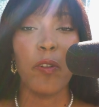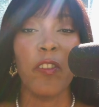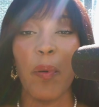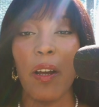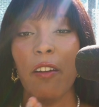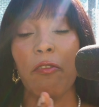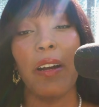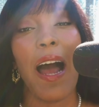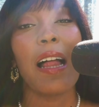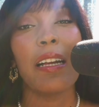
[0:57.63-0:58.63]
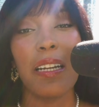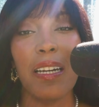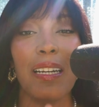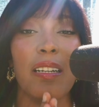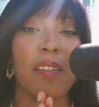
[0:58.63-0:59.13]
But in reality, it
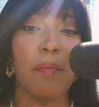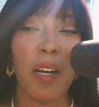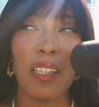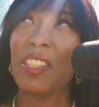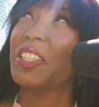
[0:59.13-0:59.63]
is much